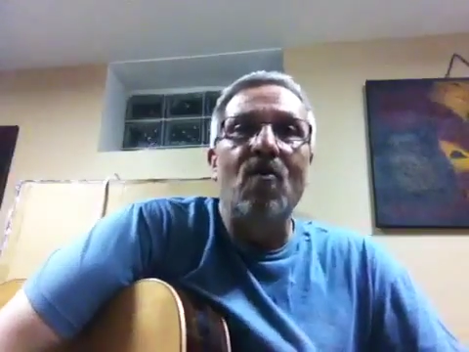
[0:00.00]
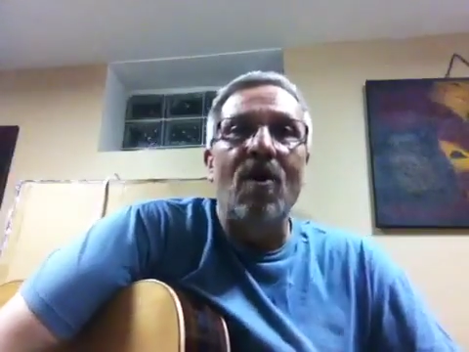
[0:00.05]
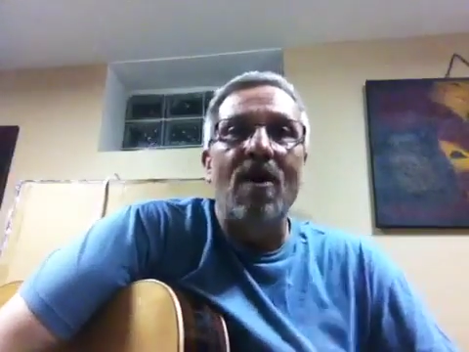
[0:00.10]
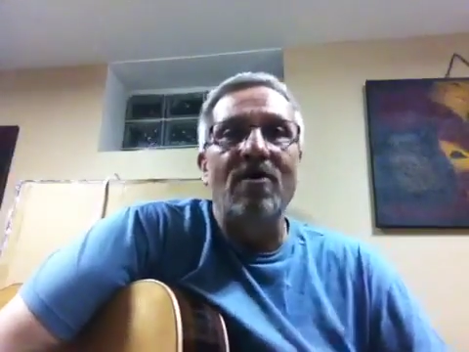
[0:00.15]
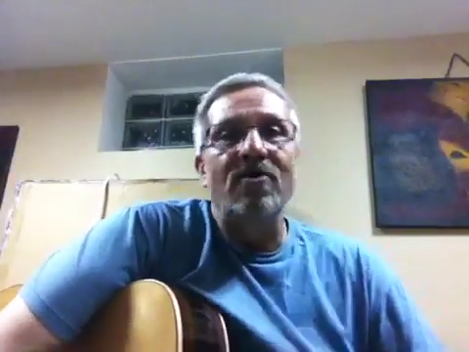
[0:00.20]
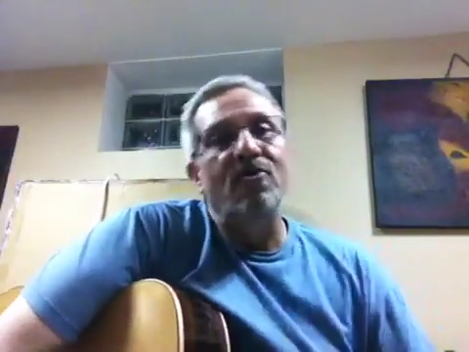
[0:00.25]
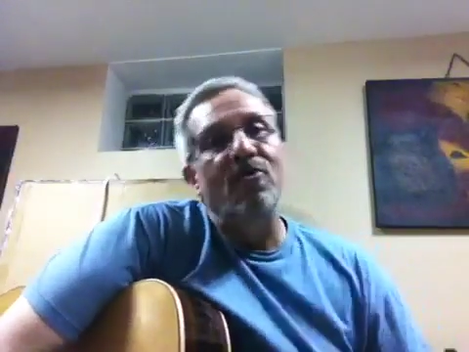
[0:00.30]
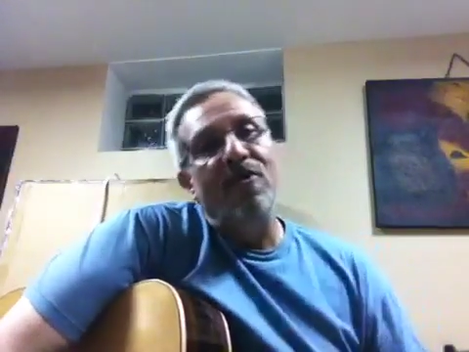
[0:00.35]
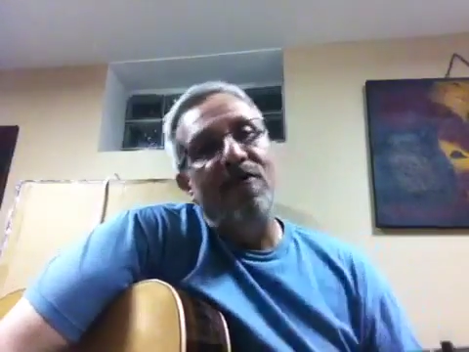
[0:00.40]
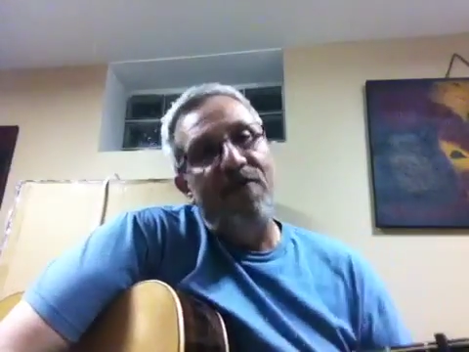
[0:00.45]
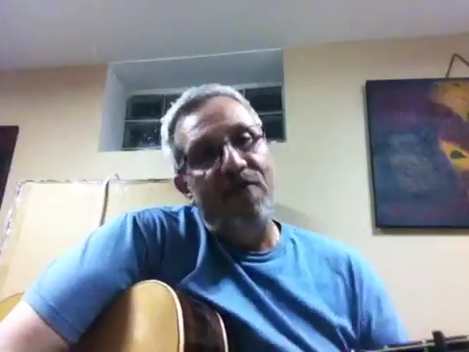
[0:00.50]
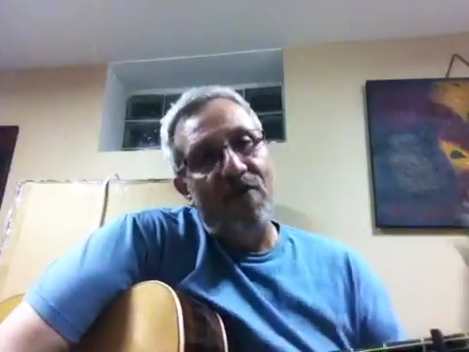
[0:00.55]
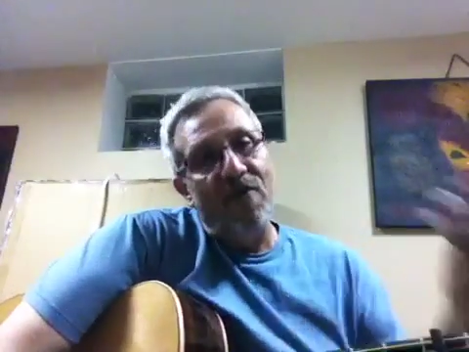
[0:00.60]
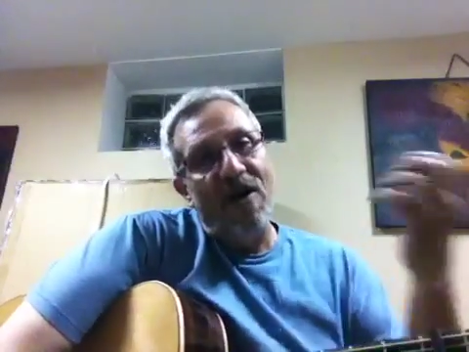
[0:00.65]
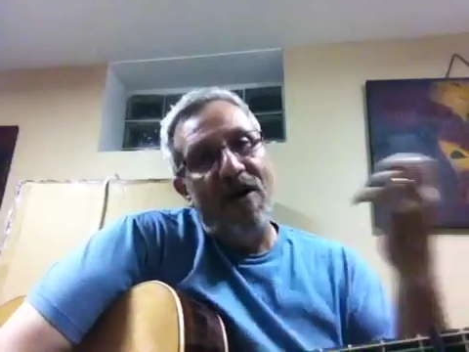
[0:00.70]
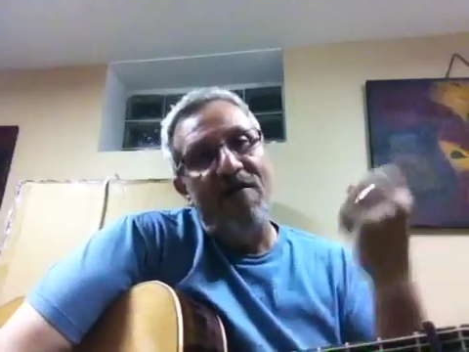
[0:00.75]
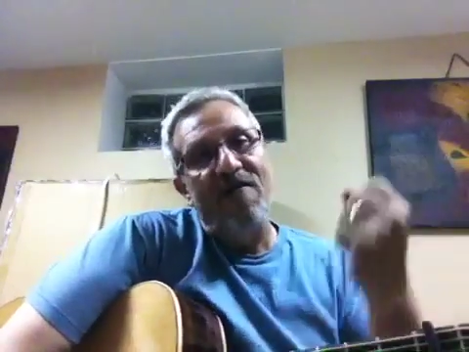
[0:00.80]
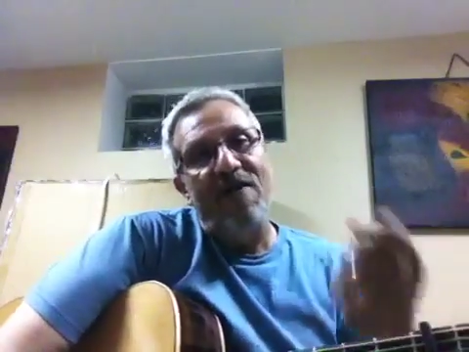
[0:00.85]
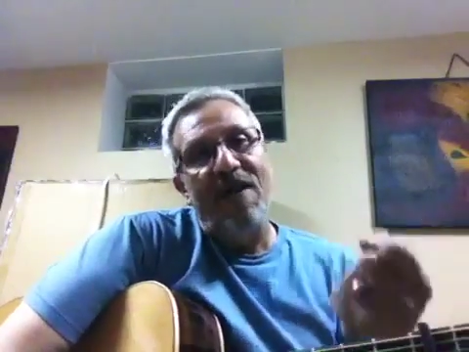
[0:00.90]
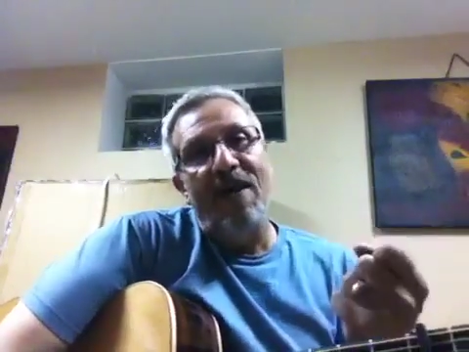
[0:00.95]
want to if
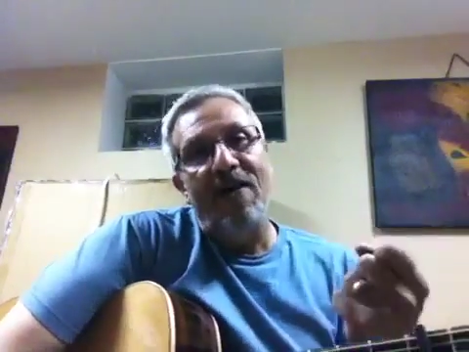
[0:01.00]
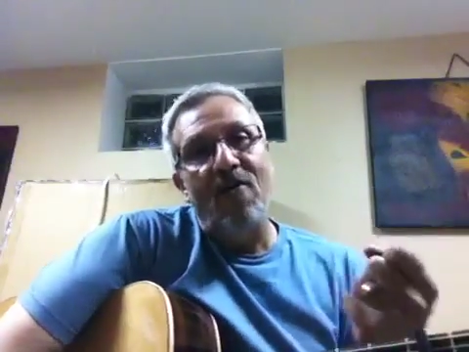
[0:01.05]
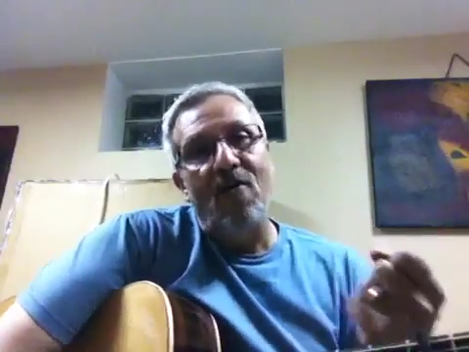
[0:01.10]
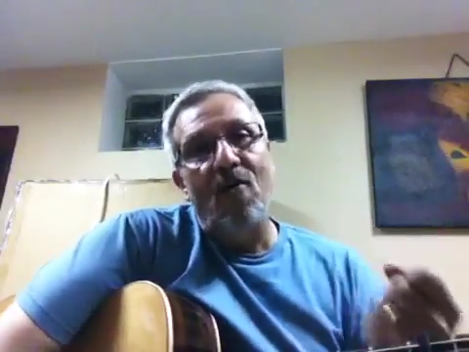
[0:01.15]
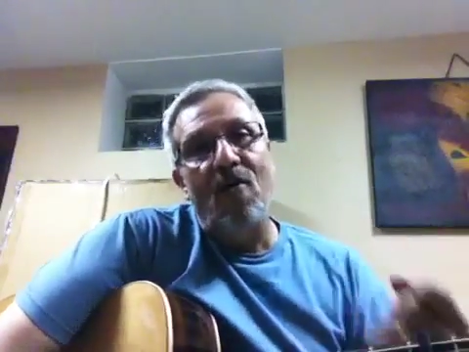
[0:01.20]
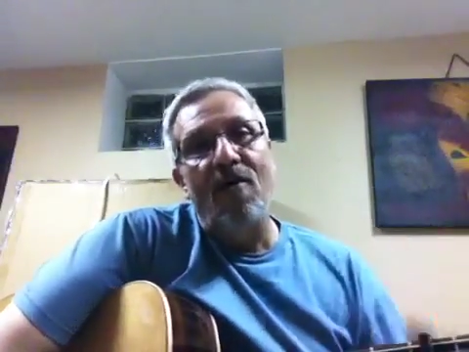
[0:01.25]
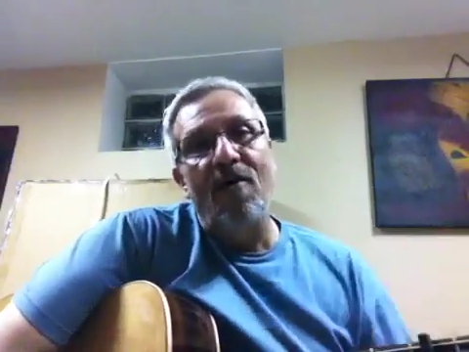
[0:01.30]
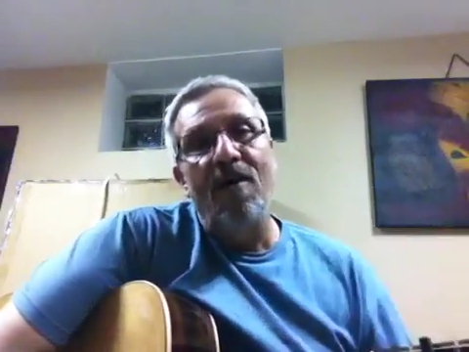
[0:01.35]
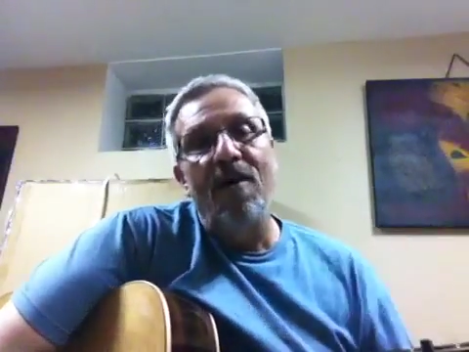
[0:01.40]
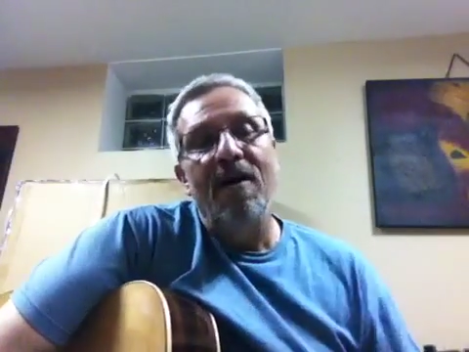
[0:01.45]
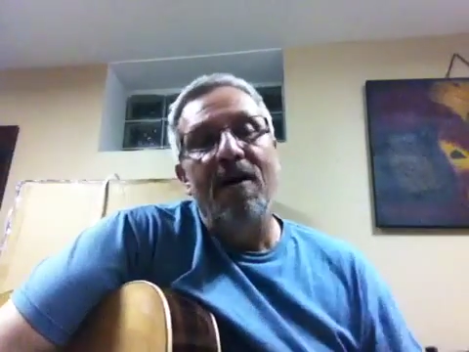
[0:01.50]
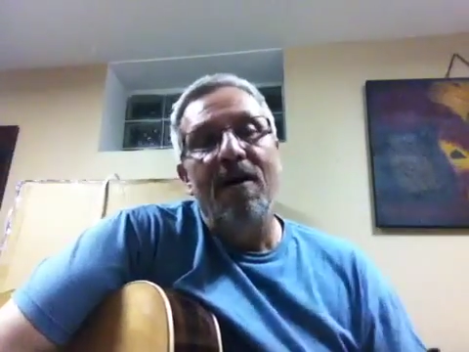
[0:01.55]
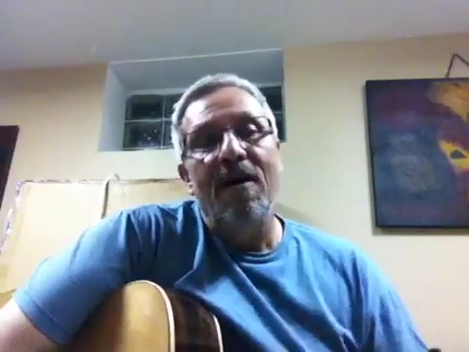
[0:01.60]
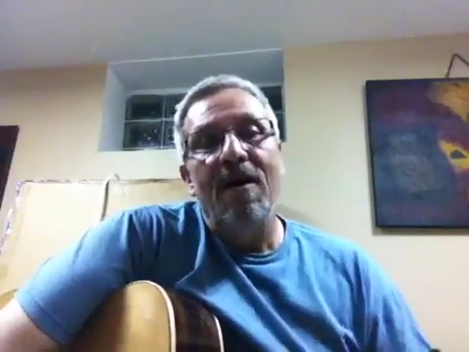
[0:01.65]
you have that chord